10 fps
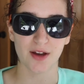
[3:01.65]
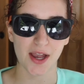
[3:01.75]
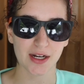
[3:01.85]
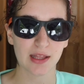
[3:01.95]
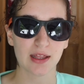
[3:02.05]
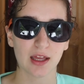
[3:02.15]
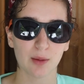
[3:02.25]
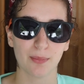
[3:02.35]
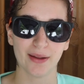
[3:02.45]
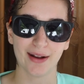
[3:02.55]
fine, I
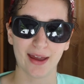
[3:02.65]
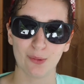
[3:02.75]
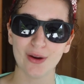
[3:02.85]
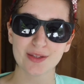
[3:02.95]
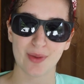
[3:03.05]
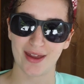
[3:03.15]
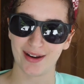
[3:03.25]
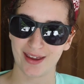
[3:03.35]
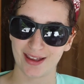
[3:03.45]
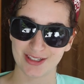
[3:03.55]
think. But I was
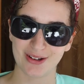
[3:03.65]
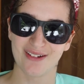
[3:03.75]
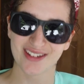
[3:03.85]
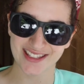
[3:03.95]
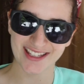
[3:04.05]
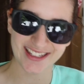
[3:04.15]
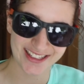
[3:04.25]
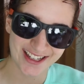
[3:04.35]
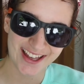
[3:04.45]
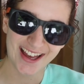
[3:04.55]
panicking, so I was
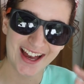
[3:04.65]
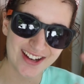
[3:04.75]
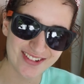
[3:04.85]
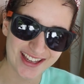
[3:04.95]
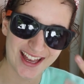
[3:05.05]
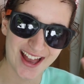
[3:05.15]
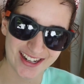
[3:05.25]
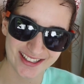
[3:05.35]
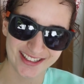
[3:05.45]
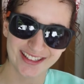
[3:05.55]
like, "Oh my
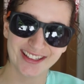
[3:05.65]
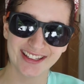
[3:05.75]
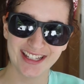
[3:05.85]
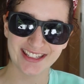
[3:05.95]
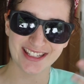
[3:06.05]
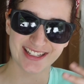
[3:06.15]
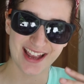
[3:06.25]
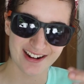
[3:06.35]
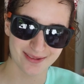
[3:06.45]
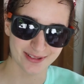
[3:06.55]
God, this is
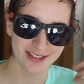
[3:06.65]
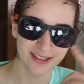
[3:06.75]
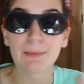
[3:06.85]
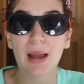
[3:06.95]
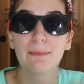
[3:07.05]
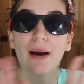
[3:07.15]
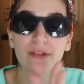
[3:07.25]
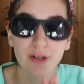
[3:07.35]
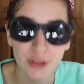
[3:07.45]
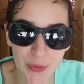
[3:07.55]
terrible." My
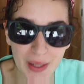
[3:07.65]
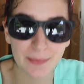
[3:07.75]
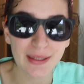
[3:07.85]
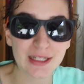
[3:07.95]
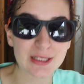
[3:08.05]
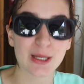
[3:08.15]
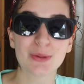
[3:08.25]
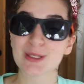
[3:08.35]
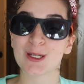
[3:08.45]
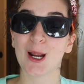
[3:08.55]
mother, who had been
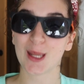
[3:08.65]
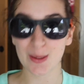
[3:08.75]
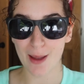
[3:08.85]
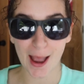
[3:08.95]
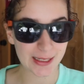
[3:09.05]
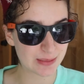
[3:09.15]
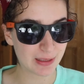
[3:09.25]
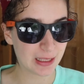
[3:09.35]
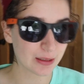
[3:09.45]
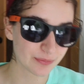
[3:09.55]
so snarky back to
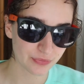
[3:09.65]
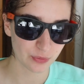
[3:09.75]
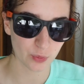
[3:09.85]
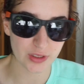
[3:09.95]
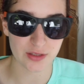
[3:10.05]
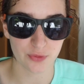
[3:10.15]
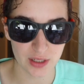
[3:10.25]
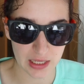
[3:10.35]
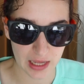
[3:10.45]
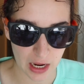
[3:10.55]
me, was
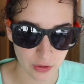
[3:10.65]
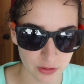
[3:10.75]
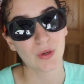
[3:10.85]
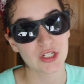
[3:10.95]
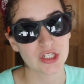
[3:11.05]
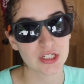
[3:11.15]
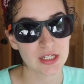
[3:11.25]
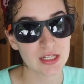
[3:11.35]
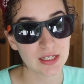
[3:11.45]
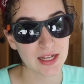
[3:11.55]
freaking out. When
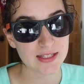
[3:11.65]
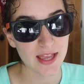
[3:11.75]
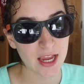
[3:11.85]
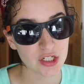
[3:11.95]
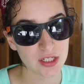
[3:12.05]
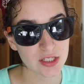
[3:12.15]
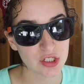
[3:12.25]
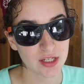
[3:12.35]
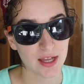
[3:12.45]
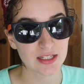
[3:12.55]
she gets anxious,
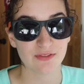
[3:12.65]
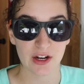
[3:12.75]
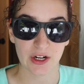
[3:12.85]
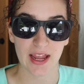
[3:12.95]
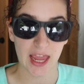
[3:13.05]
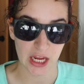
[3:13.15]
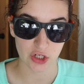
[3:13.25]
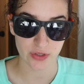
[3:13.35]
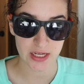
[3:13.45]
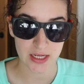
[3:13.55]
she gets very
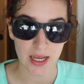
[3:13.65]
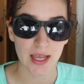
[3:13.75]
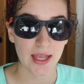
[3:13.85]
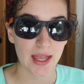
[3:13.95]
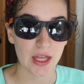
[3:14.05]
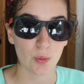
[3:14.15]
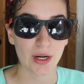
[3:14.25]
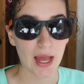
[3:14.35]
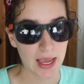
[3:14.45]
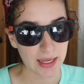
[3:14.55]
angry. And
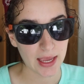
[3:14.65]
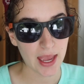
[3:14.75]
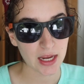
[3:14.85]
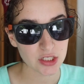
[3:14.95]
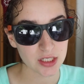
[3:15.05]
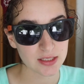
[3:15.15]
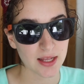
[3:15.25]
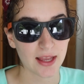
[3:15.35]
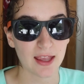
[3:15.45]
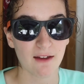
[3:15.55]
when I get anxious,
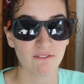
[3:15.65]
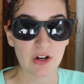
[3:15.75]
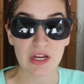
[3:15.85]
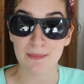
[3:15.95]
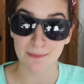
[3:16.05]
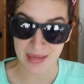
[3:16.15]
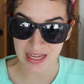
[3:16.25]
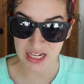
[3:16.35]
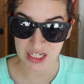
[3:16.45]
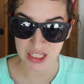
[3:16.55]
I get very
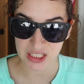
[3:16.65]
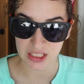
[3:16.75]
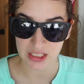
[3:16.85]
mean.